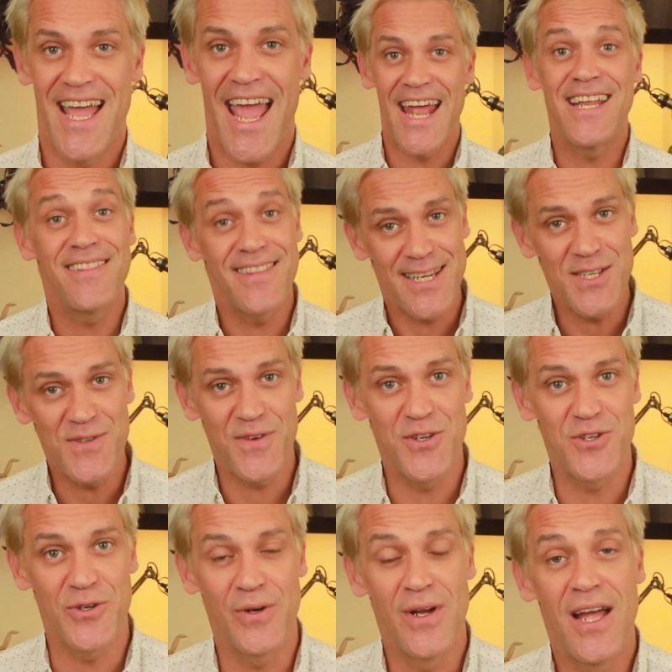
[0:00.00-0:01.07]
And in this
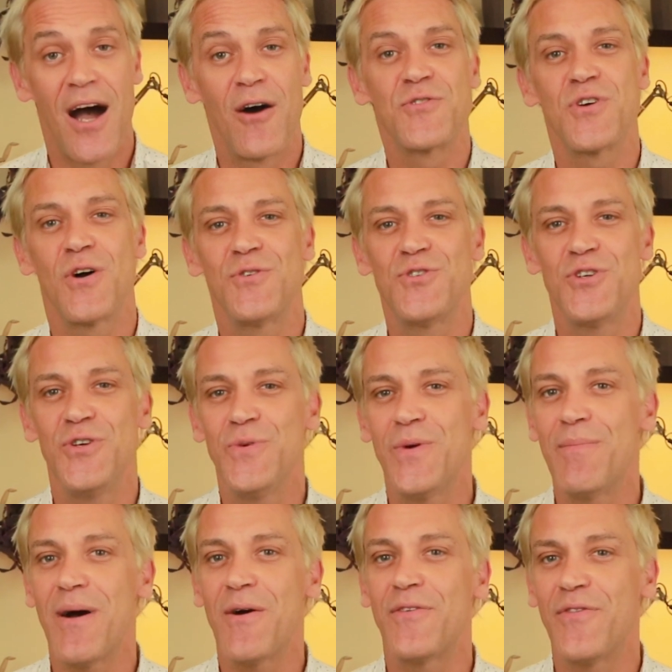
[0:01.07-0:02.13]
video, I'll talk to you
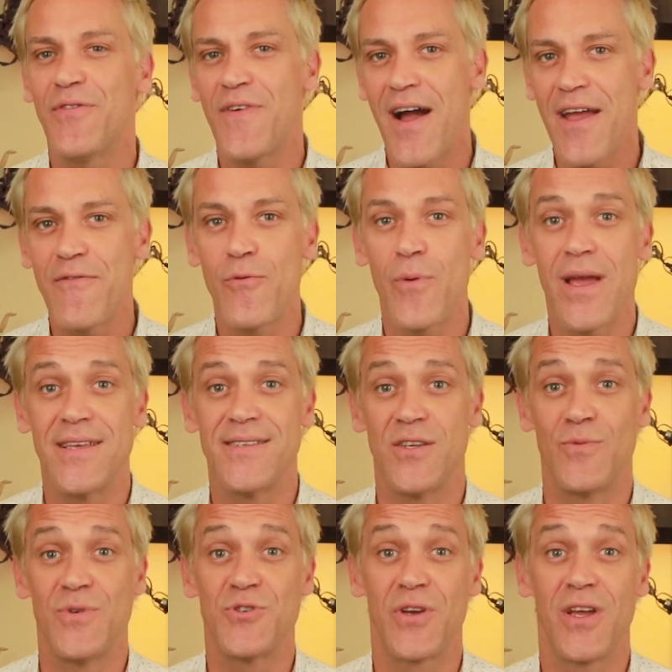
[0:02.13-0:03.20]
about five ways
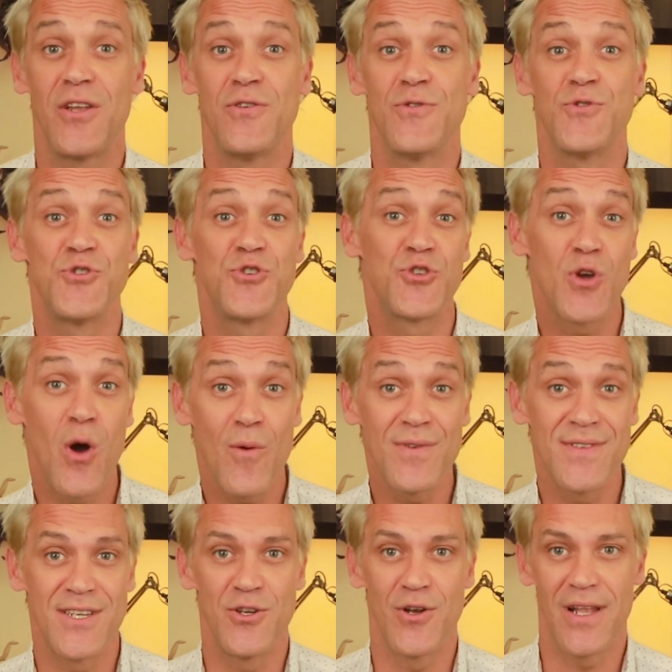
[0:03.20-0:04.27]
in which you can use
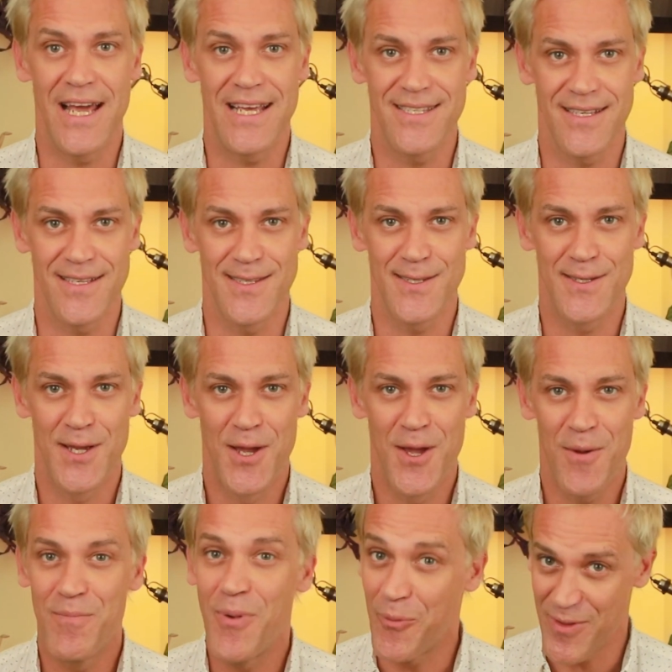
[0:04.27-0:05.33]
songs in your lessons,
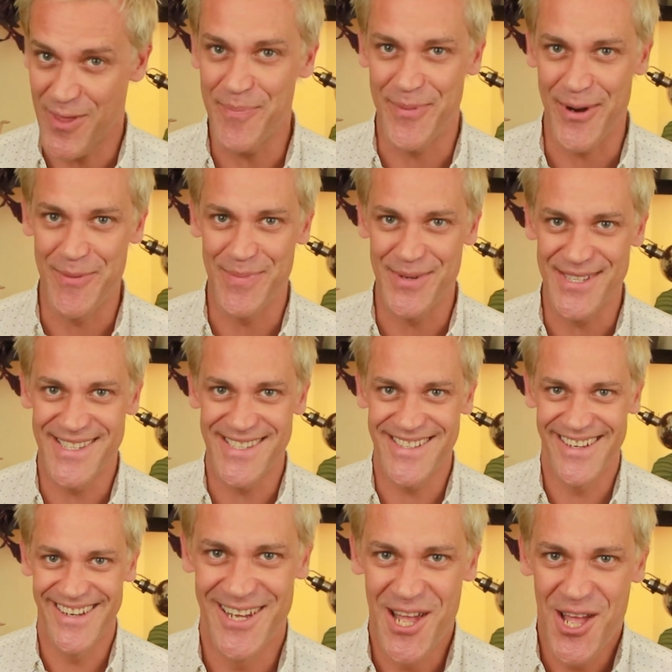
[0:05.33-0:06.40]
but with a
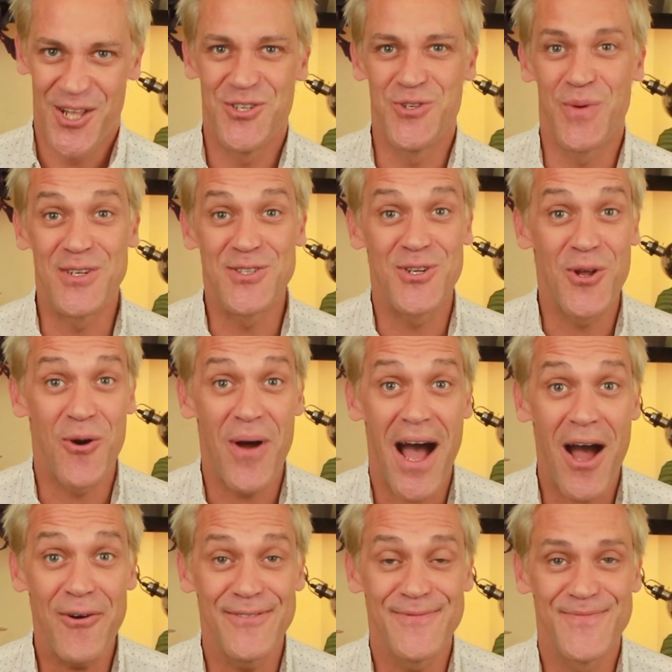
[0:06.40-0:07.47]
purpose. Do you want to know
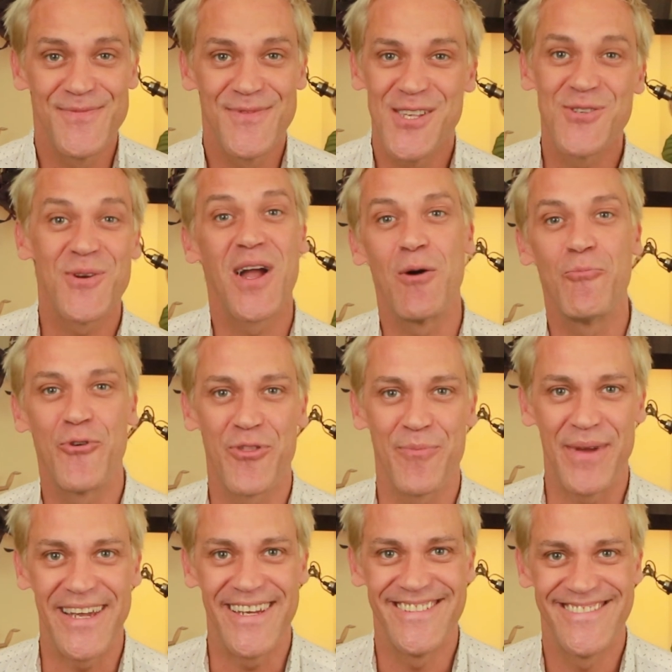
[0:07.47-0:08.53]
how? So come with
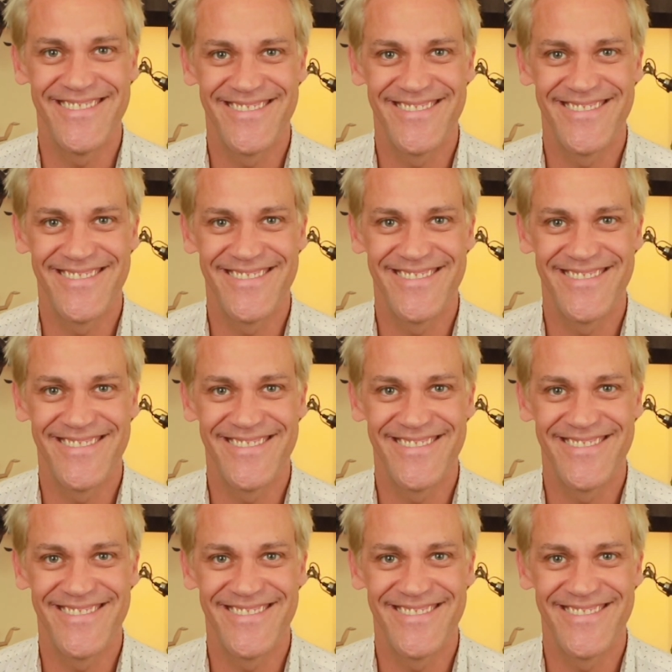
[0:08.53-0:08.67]
me.